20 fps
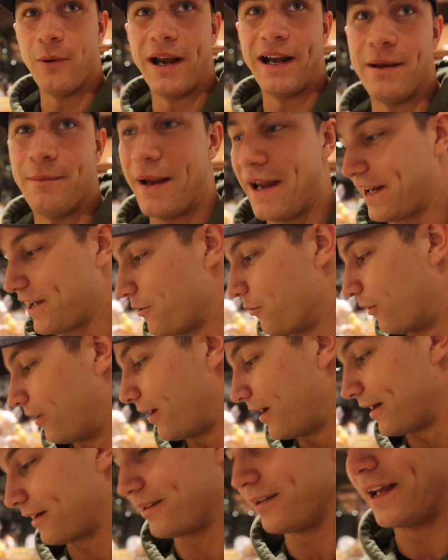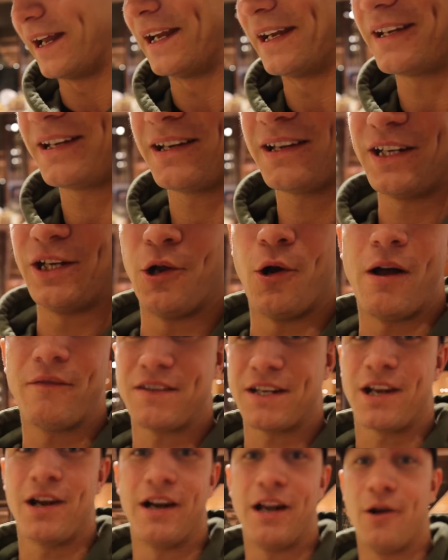A way to make it work. Like, you don't
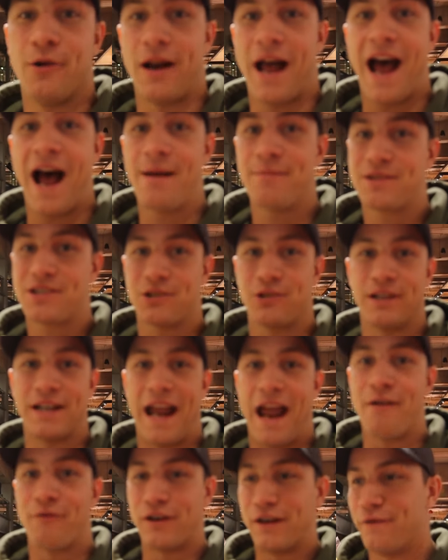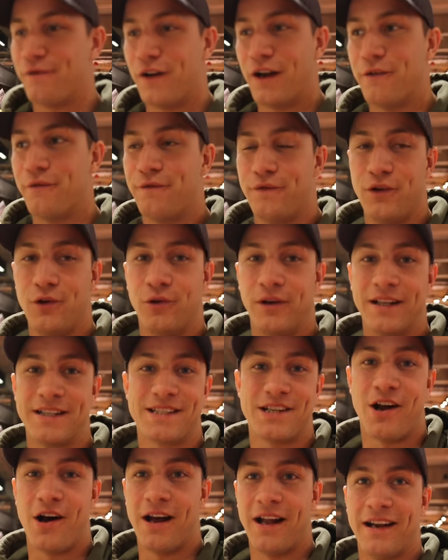have to cut out absolutely every fun food.
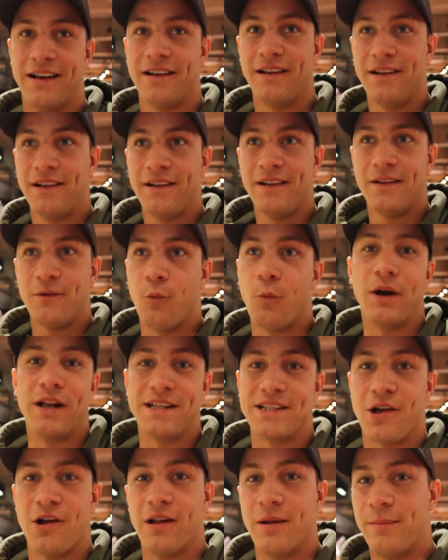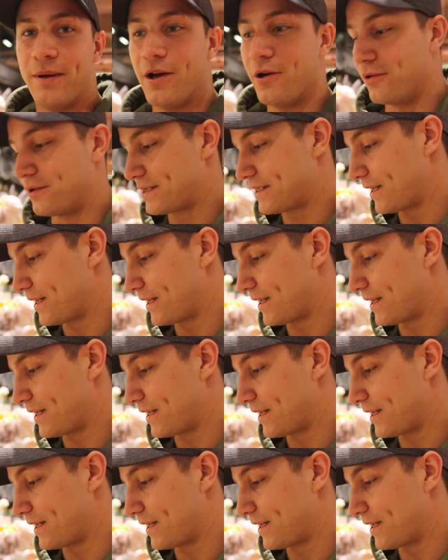It's not what it's all about,